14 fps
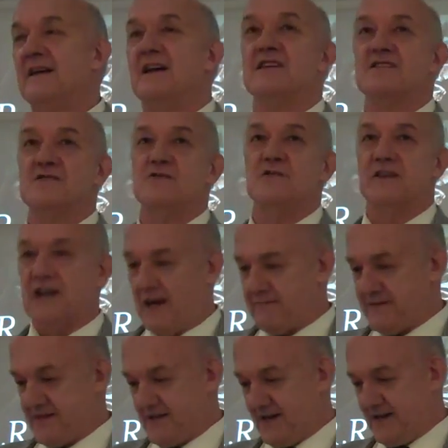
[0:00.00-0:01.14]
He saw
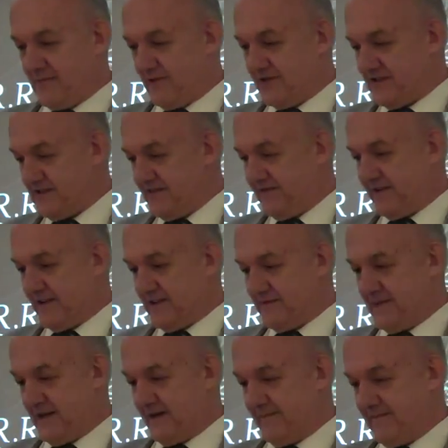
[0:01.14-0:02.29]
gaps and he wanted to fill
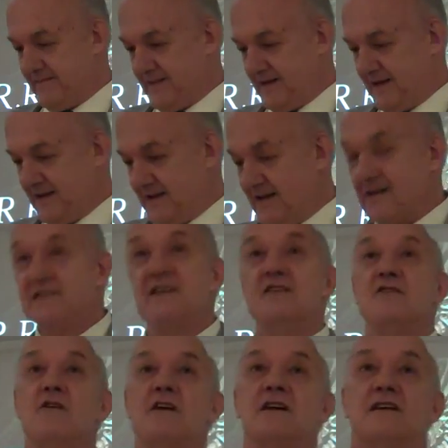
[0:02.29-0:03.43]
them in. The
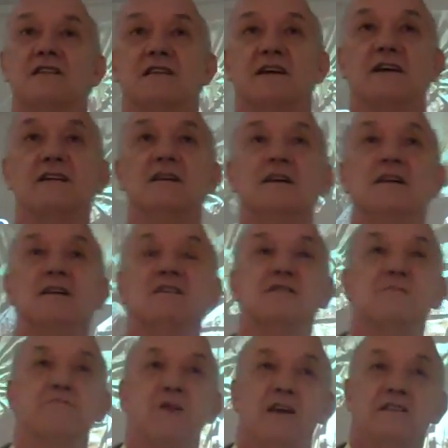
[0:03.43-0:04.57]
annoying thing is
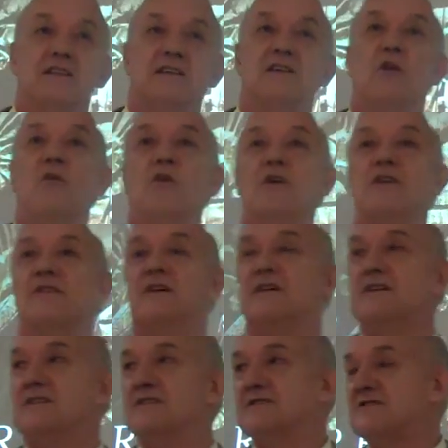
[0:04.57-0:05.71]
that practically all of
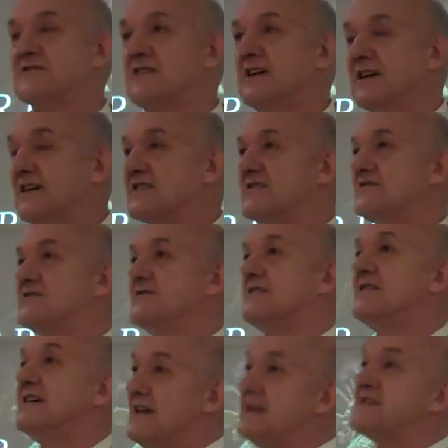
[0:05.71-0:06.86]
early English
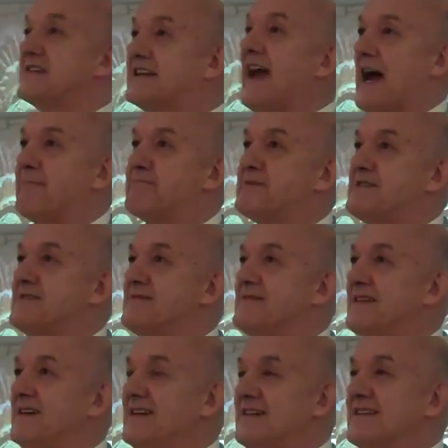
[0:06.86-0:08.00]
literature is gaps.
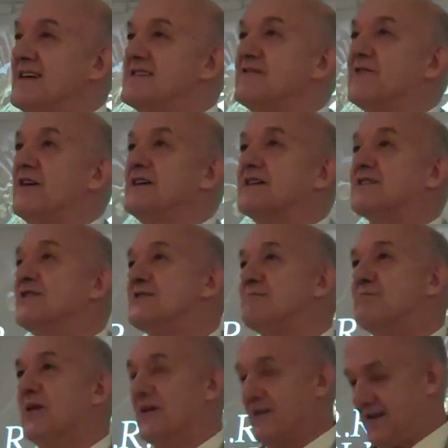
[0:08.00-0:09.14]
There's a very good
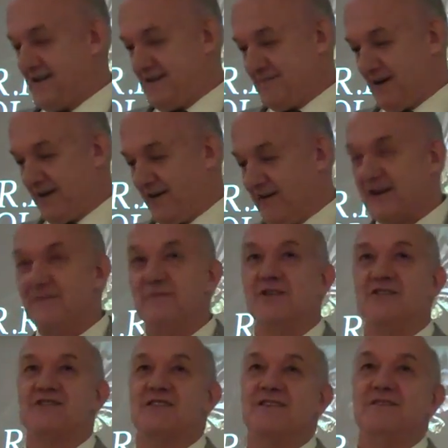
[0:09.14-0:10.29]
book by R.M.
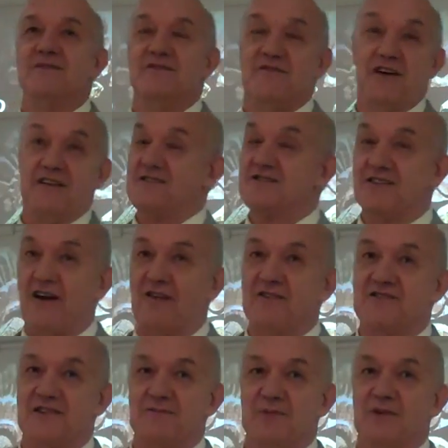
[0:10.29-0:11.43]
Wilson, very
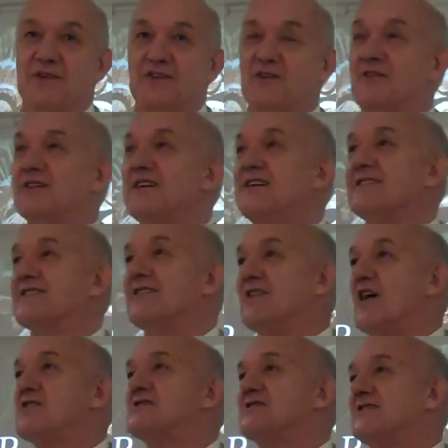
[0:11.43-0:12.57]
discouraging book, called The
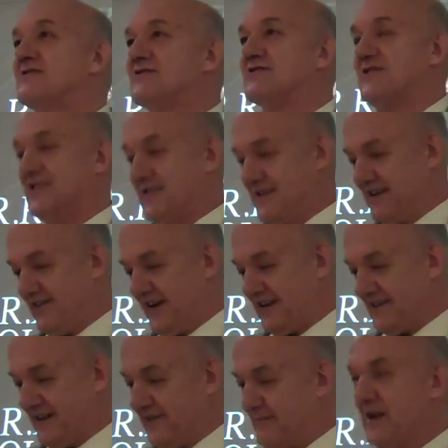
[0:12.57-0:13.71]
Lost Literature
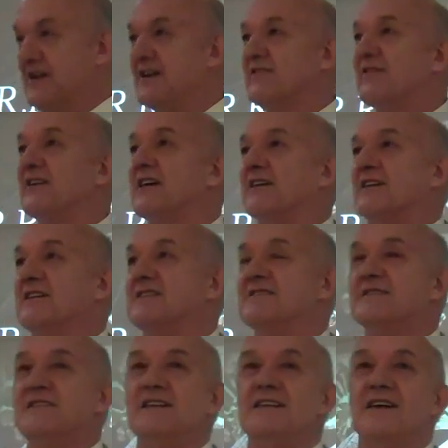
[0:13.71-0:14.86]
of Medieval England.
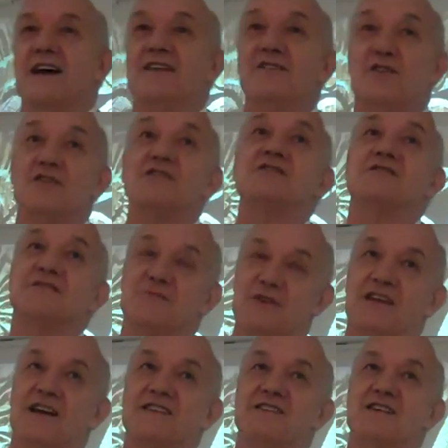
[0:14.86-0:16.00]
And of course,
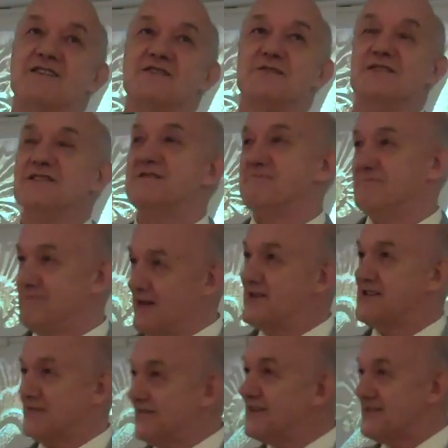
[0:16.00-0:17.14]
what that tells you is
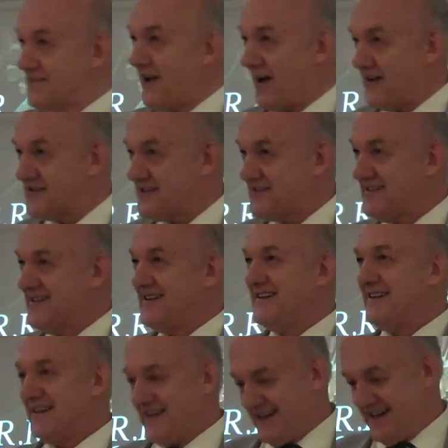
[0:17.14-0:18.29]
most of it's lost.
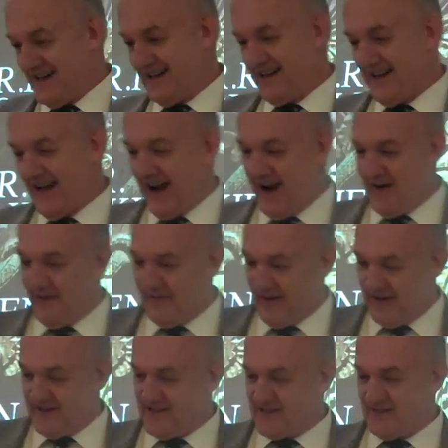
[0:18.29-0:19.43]
How
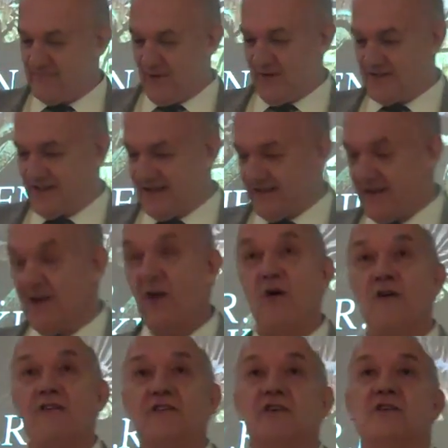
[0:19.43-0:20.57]
very disappointing.
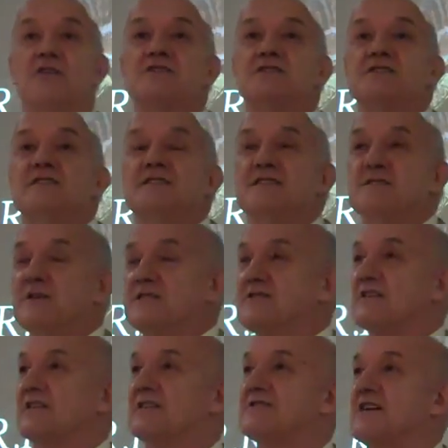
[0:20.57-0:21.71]
Or of course,
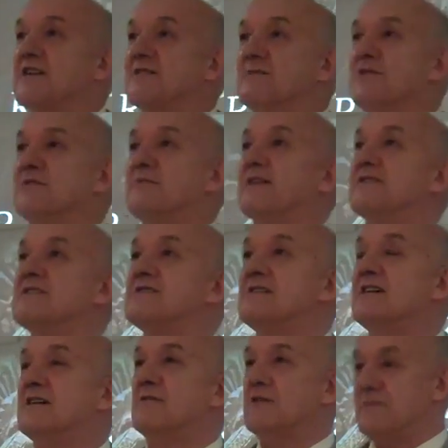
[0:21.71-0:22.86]
Dimitra can tell you more about this,
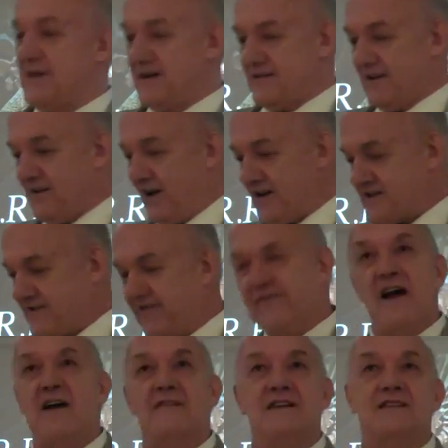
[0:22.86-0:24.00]
what about the lost
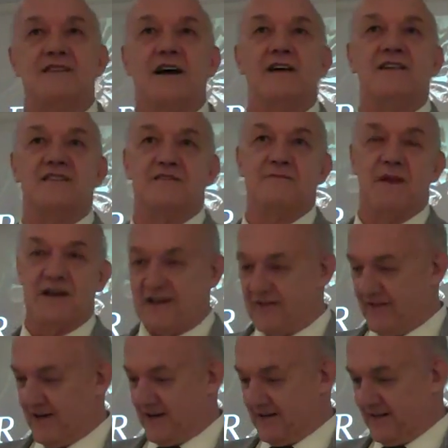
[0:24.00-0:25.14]
fairy tales of
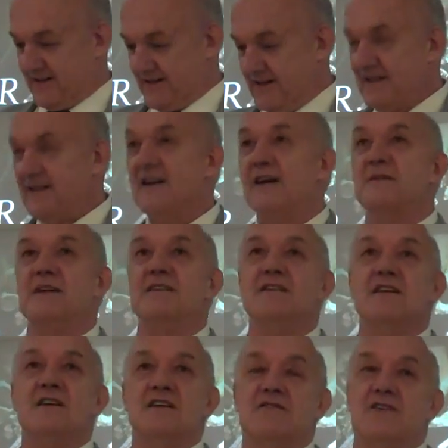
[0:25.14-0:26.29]
medieval England? I mean,
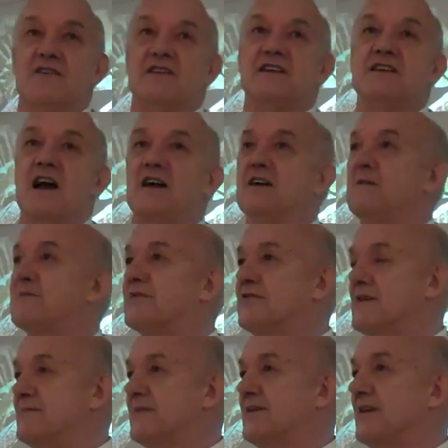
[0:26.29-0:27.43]
you've got the Jacob
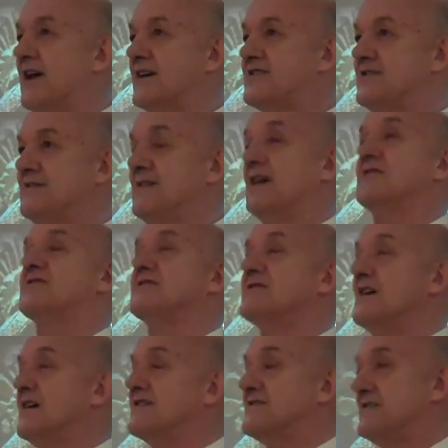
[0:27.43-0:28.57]
Grimm collection, I should
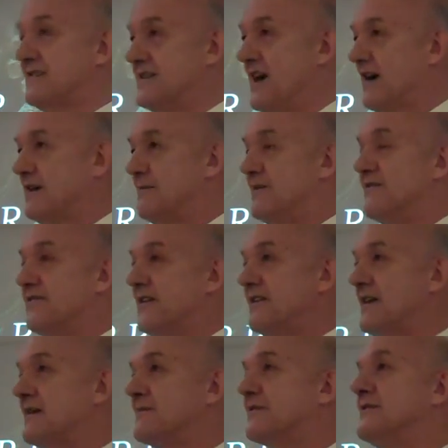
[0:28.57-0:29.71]
say actually the Jacob and
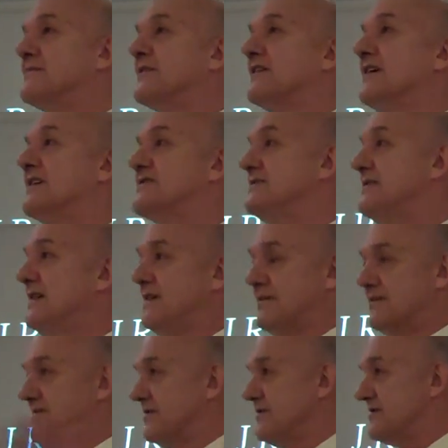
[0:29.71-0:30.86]
Wilhelm Grimm collection,
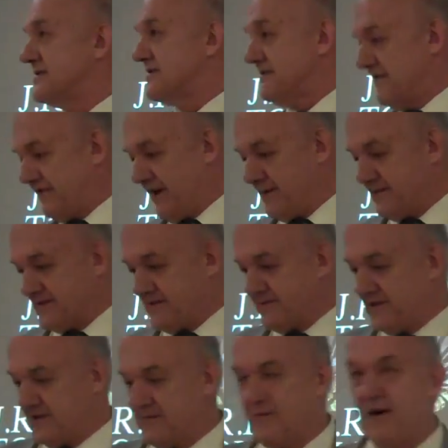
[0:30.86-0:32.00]
which of course is famous
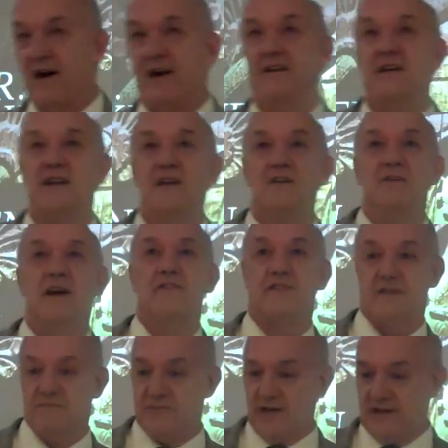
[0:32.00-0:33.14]
worldwide. You have
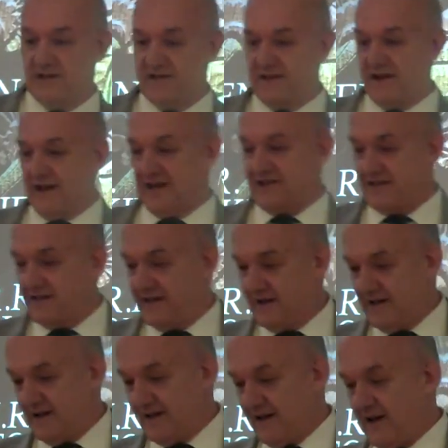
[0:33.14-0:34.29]
the brilliant collection
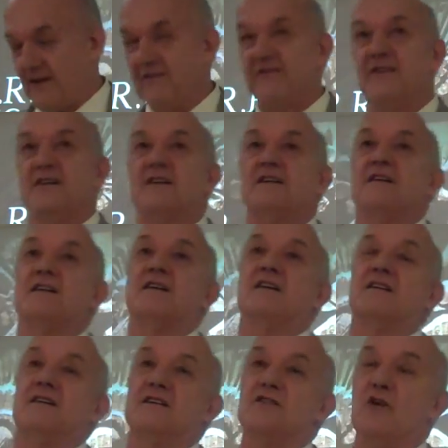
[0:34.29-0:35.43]
of
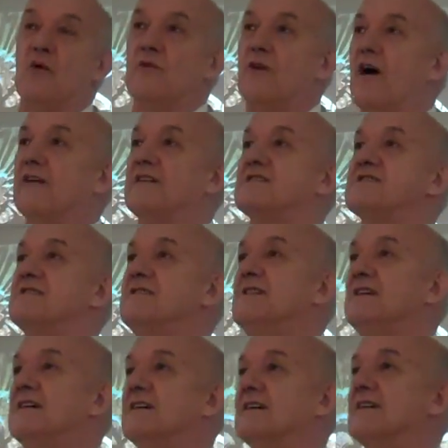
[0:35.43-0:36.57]
Jón Árnason
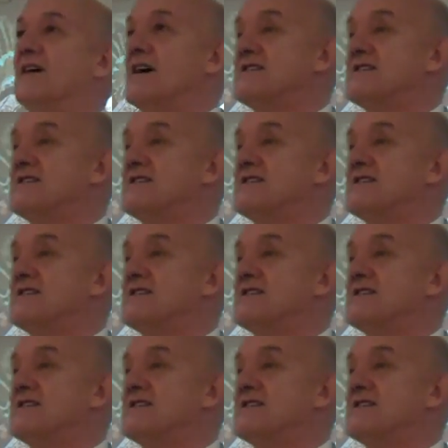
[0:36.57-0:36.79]
in